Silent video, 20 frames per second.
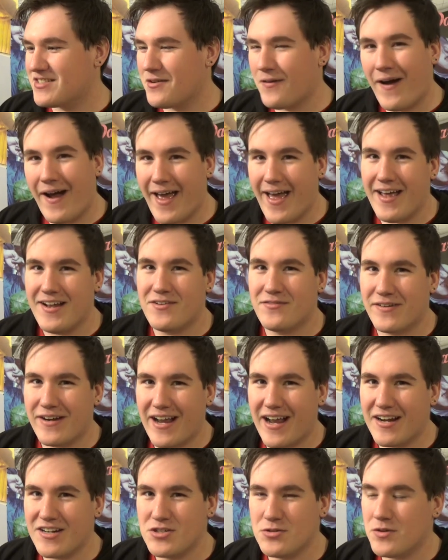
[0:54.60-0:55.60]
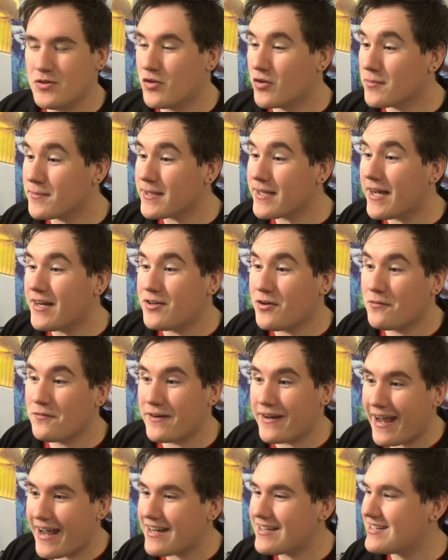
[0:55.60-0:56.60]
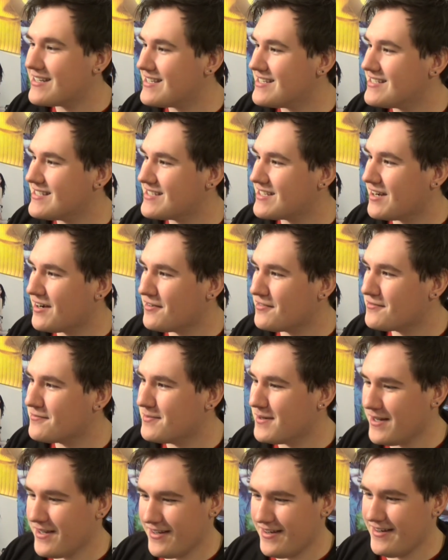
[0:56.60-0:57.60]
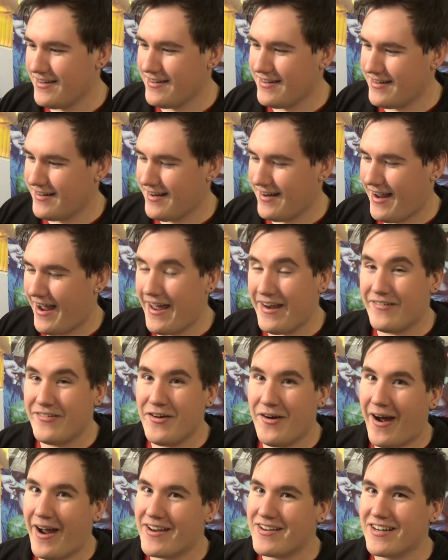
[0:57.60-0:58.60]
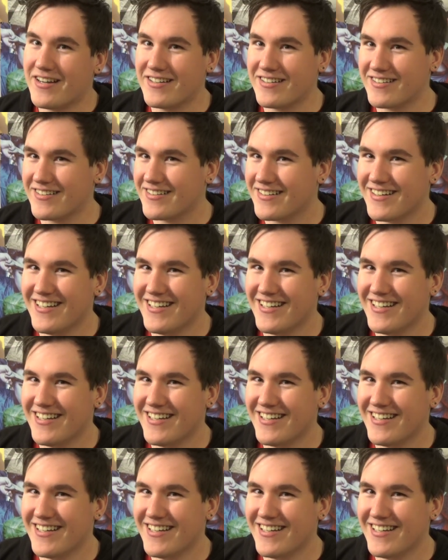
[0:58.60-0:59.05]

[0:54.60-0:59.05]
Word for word: so I had to react to it. Normally, I don't react to this stuff, but I don't know. I, I